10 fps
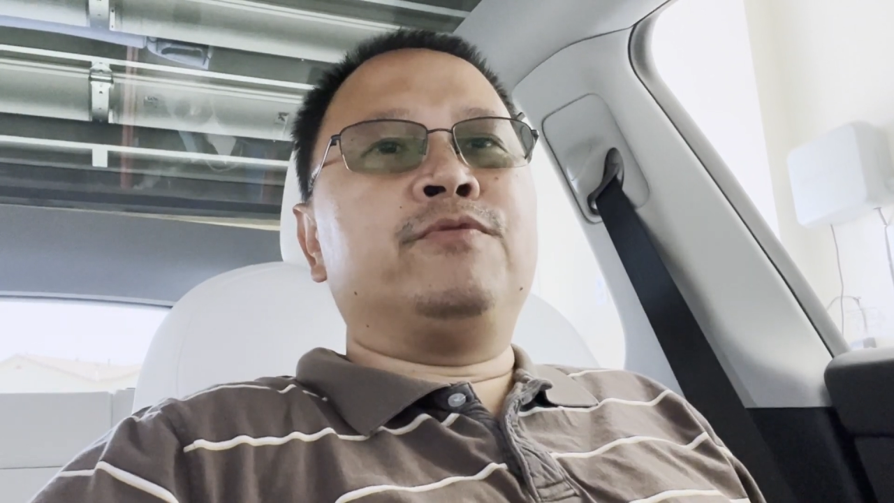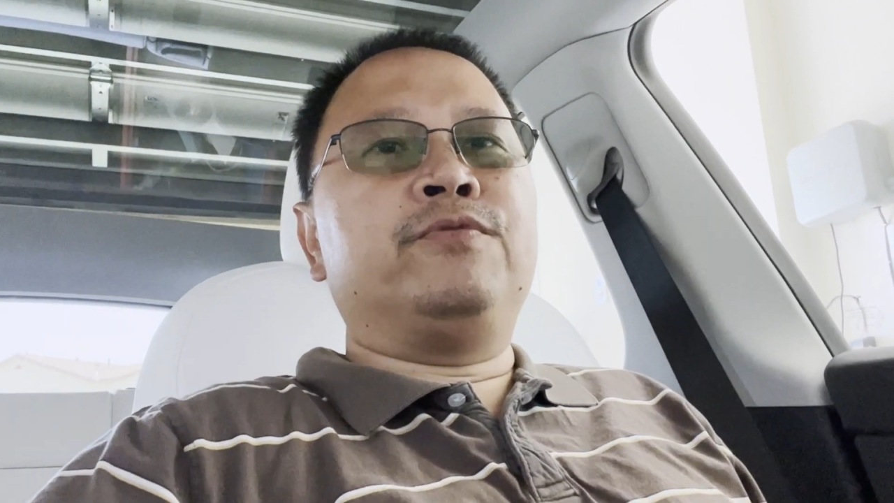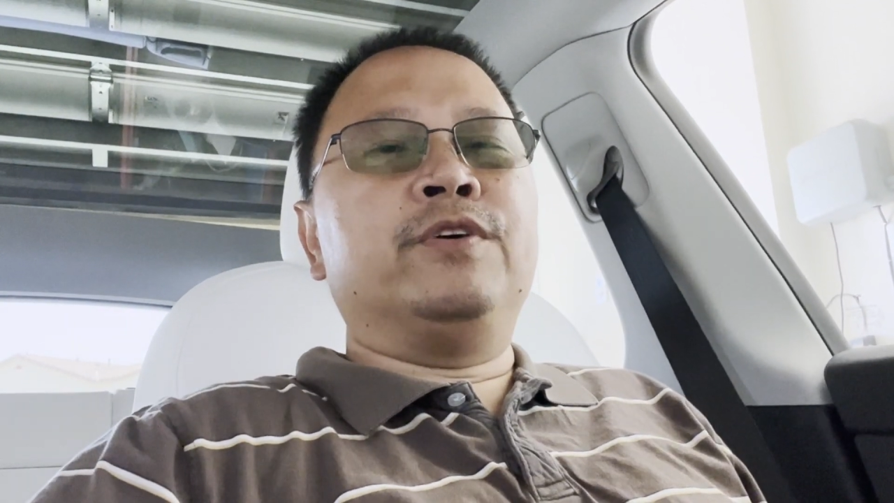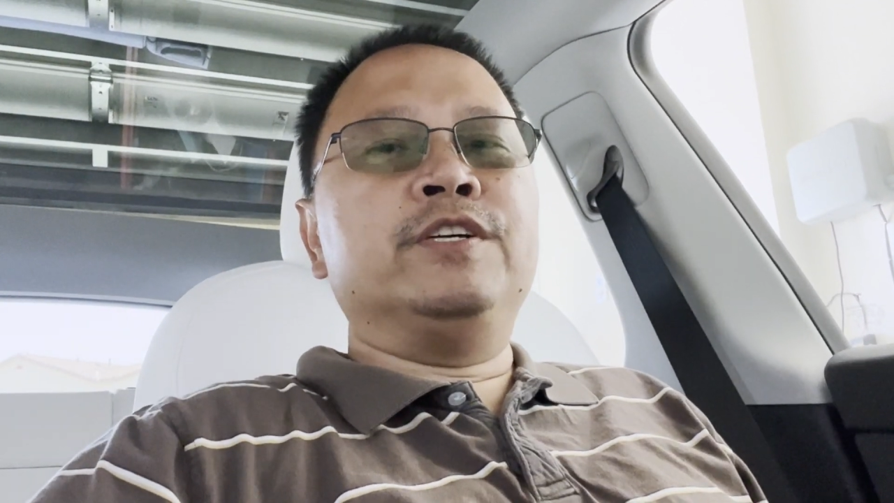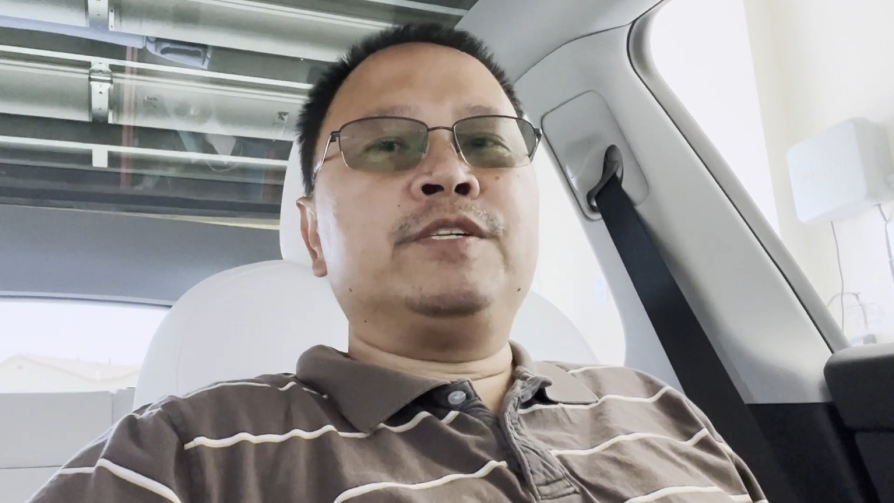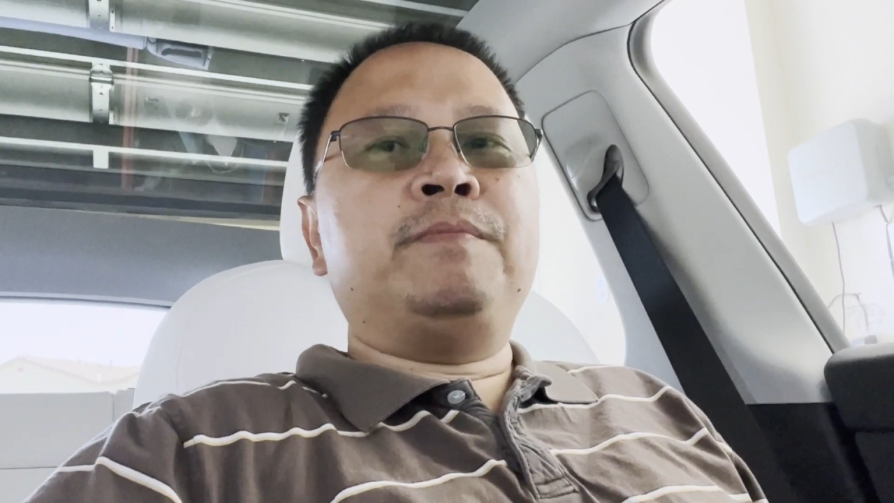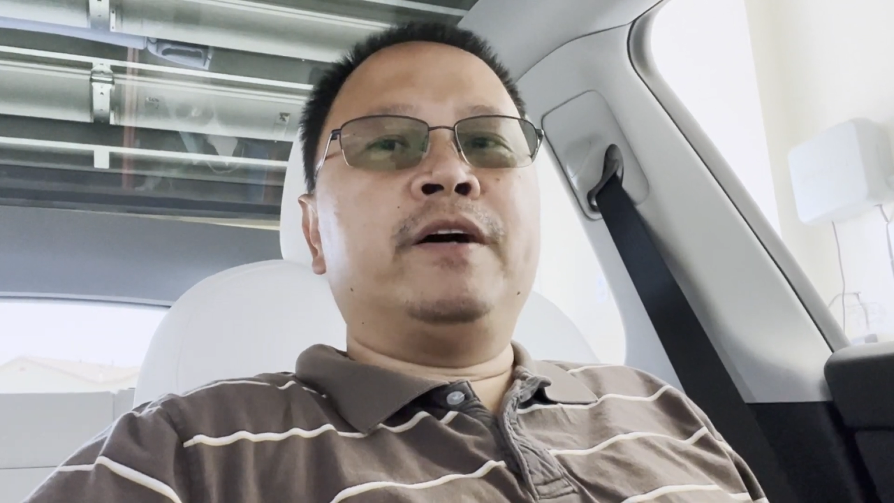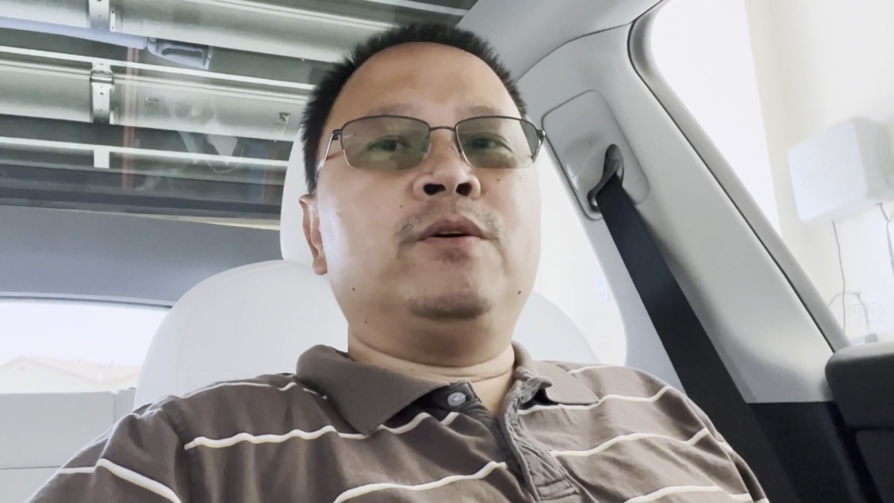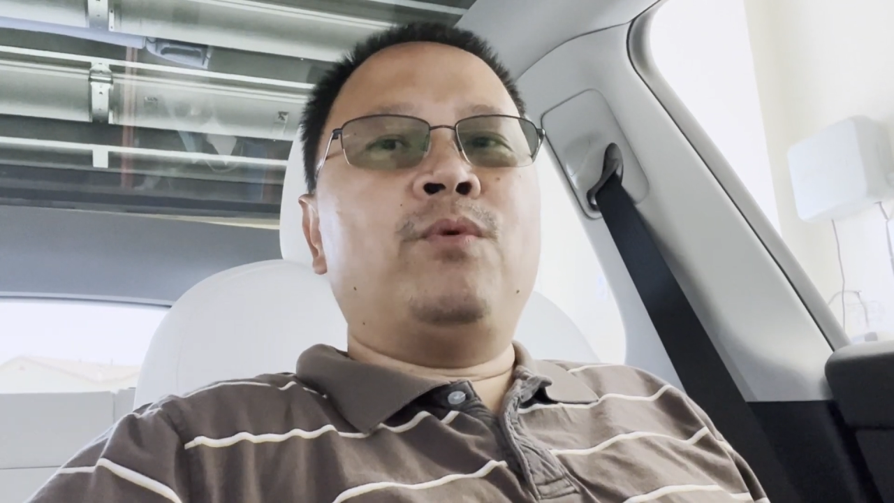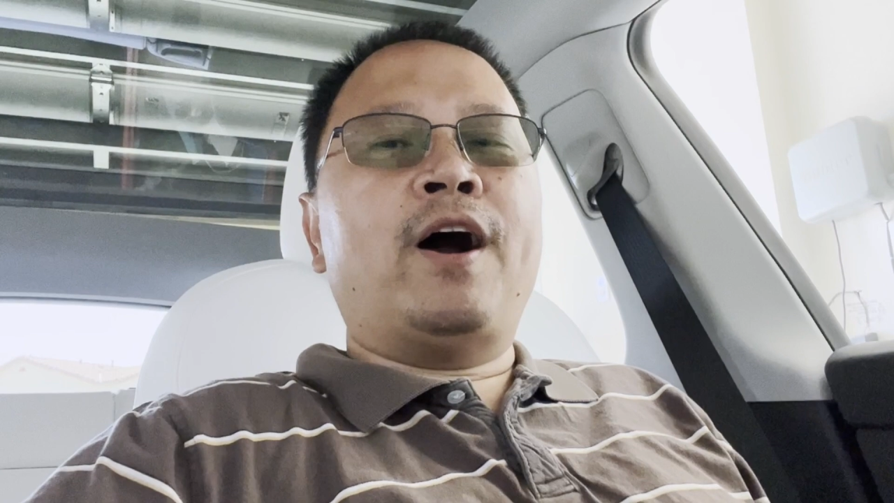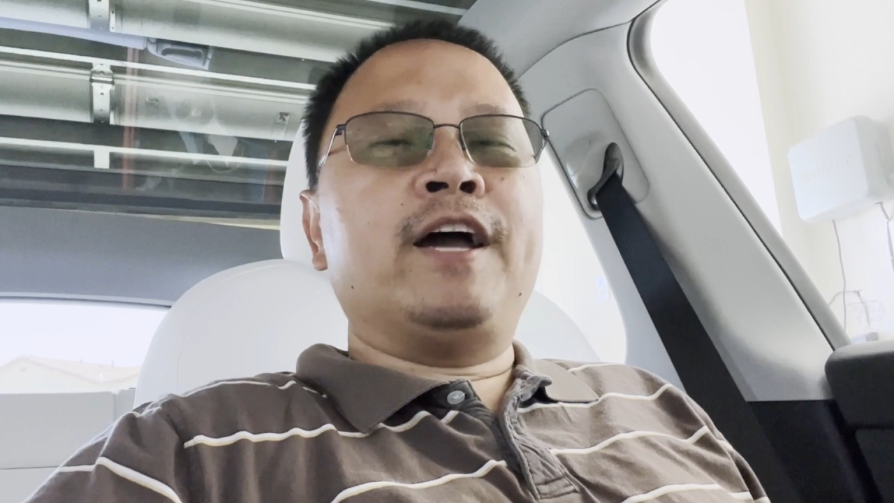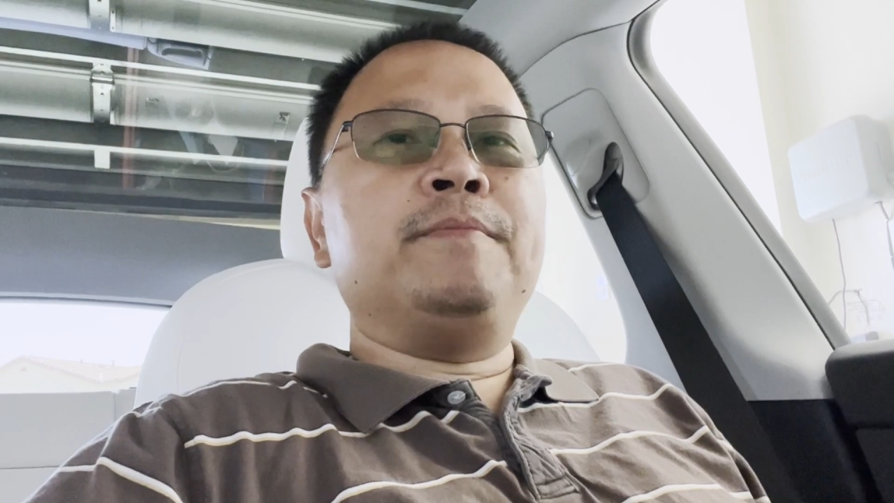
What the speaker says: first Model Y,